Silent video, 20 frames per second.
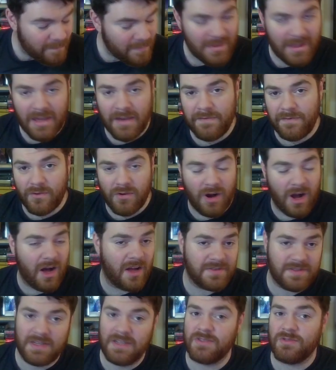if
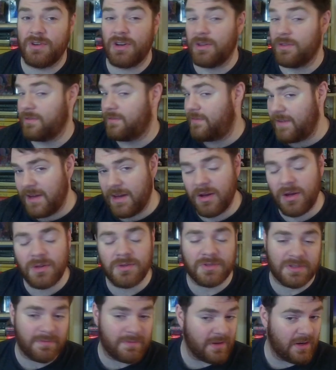Grahatir is already on the field or
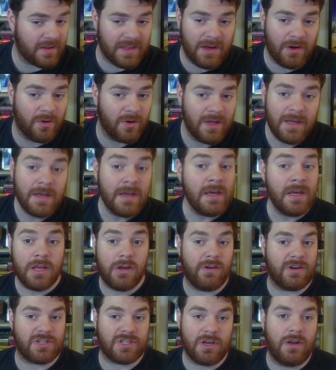something like that, or
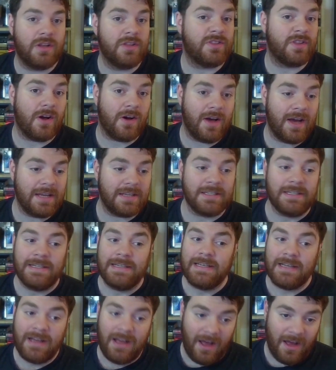Y'shtola died,
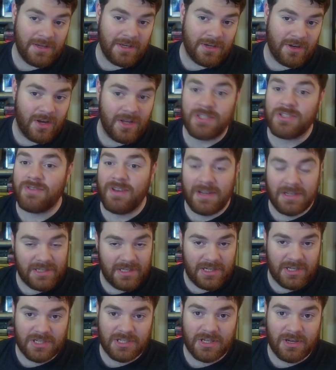Onion Knight straight into
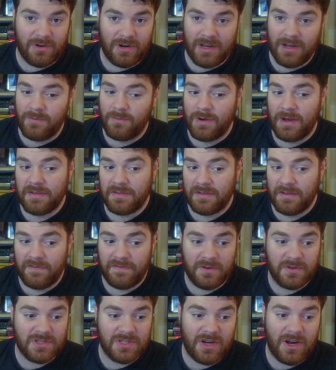Y'shtola with a
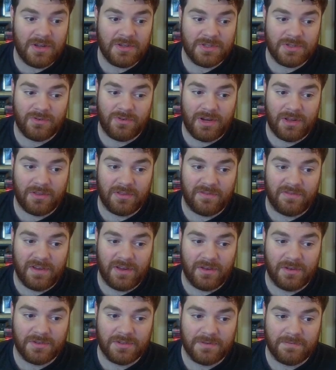few Scions already on the
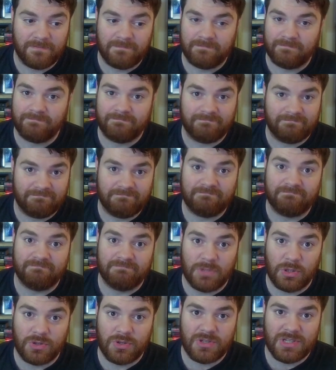field,
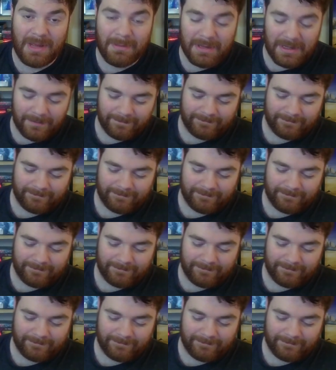not too shabby.